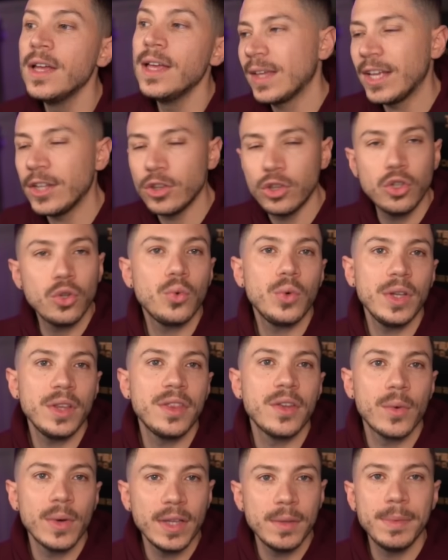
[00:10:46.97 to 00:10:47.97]
and do read
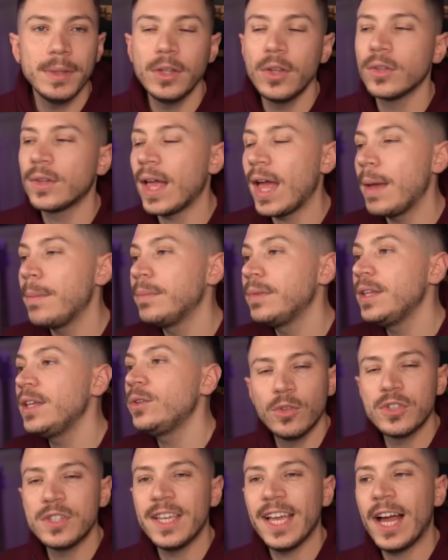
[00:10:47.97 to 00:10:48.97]
the readme.md
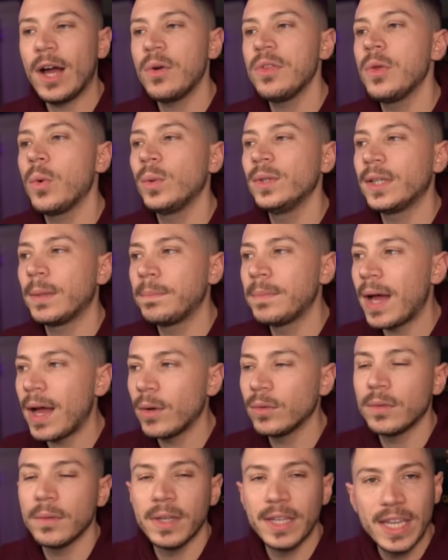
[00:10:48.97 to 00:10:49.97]
to see how they went
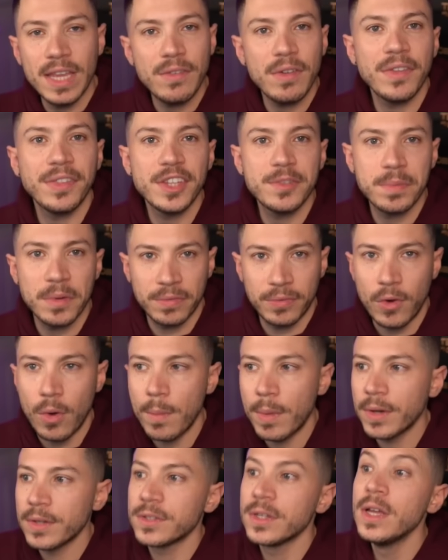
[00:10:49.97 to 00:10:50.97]
about giving this
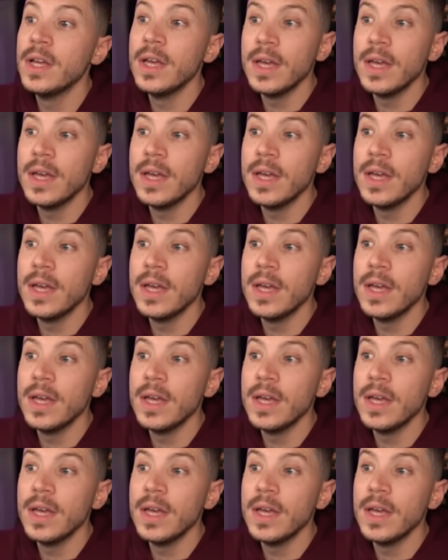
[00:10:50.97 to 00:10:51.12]
performance